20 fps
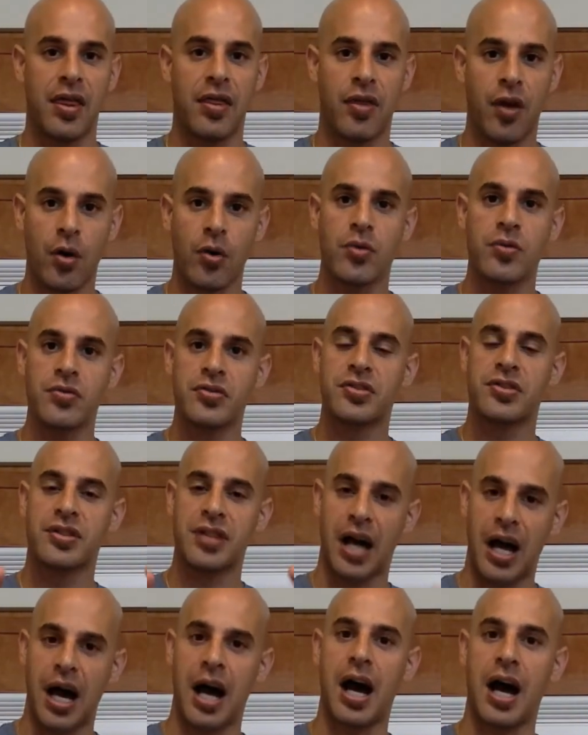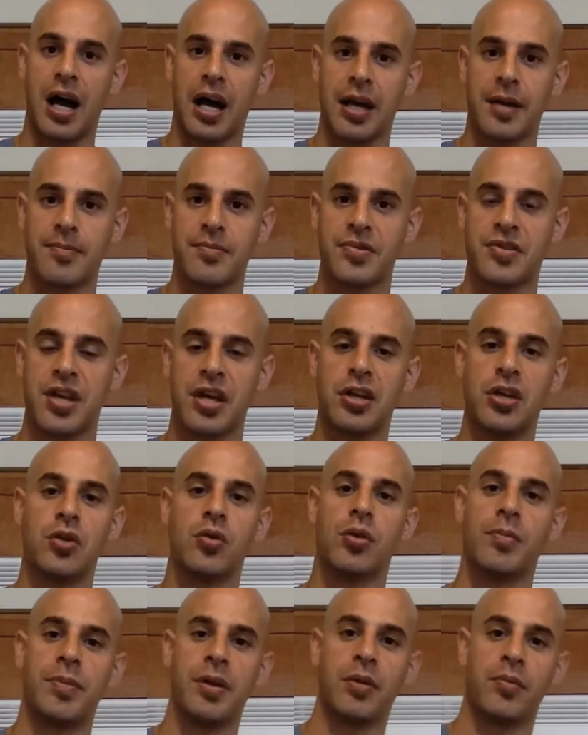those times that
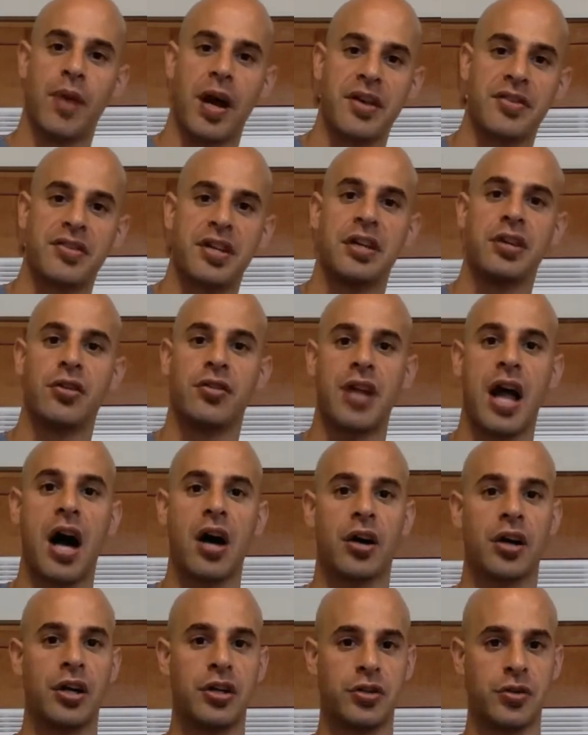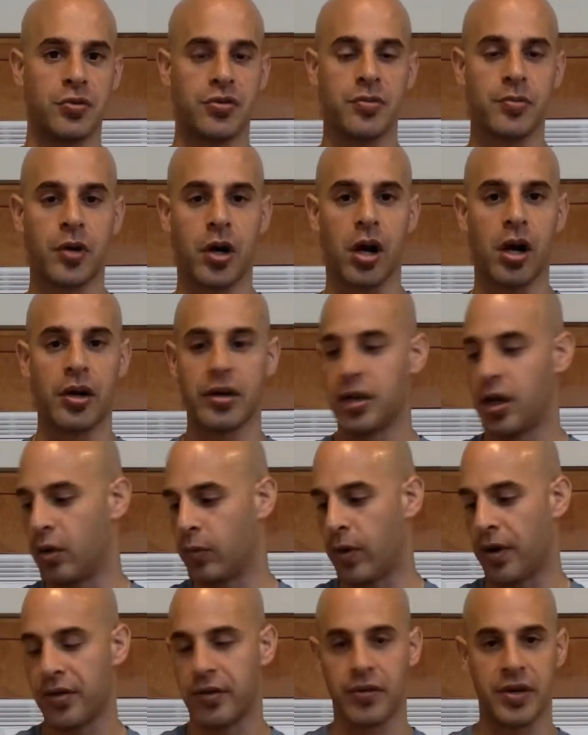you would be resting, you're now going to do some
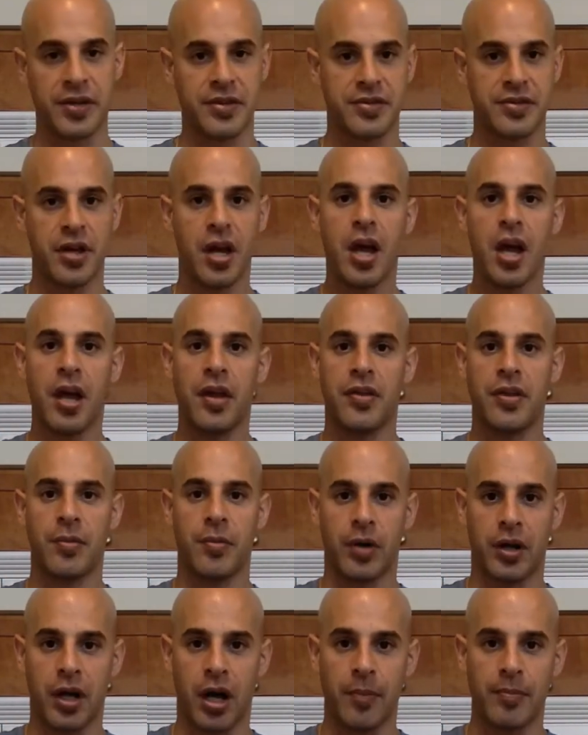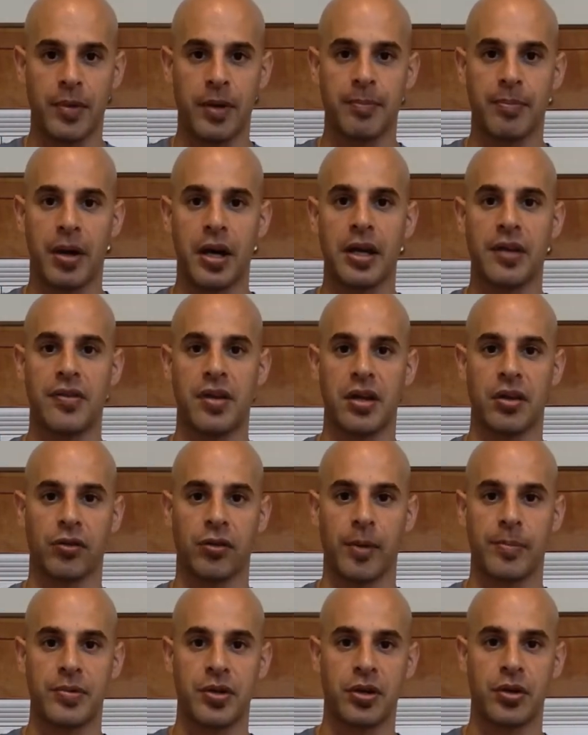cardio, whether it's the recumbent bike, the
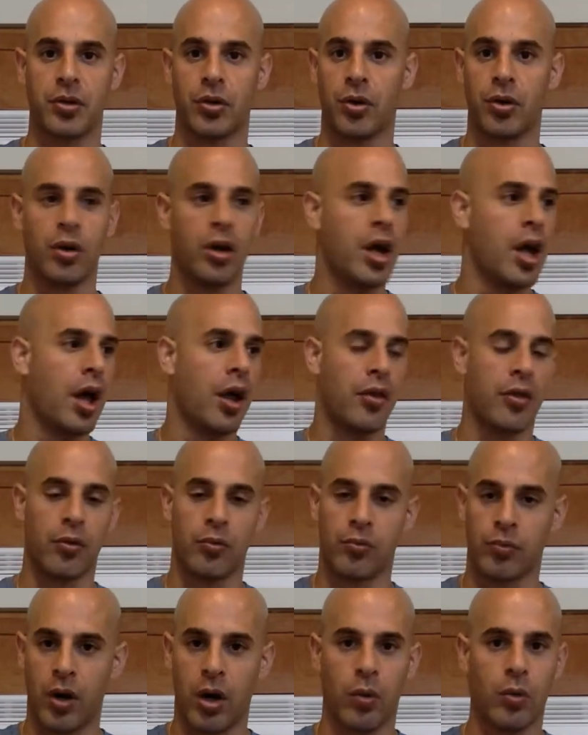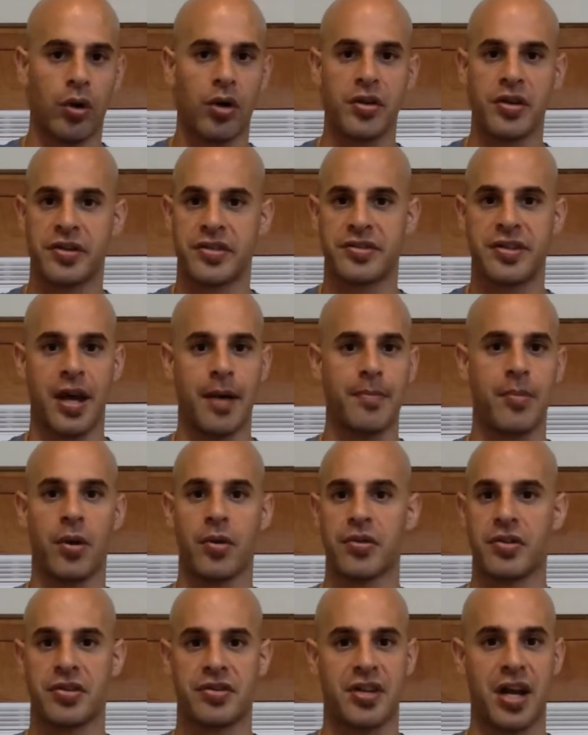elliptical, the rower, the
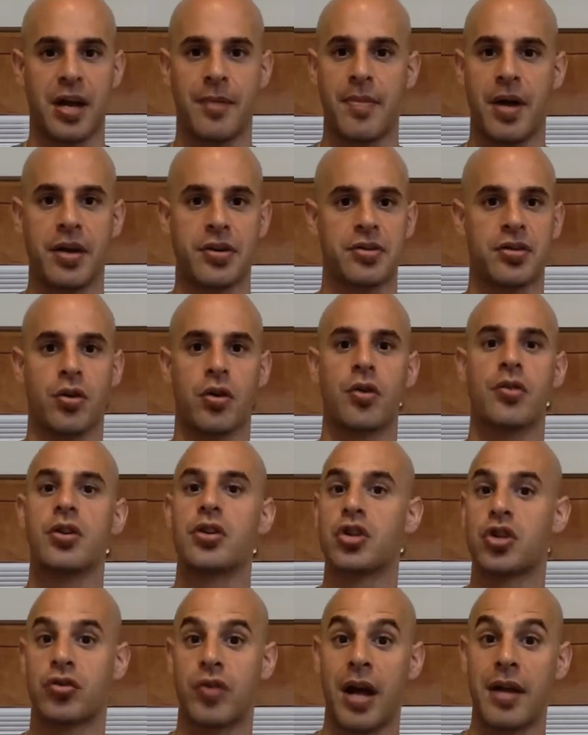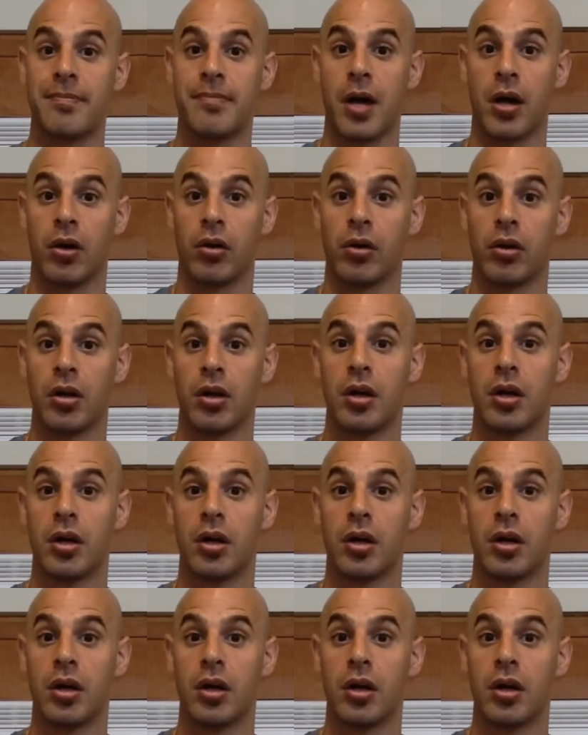stepmill, the stairmaster, or the treadmill.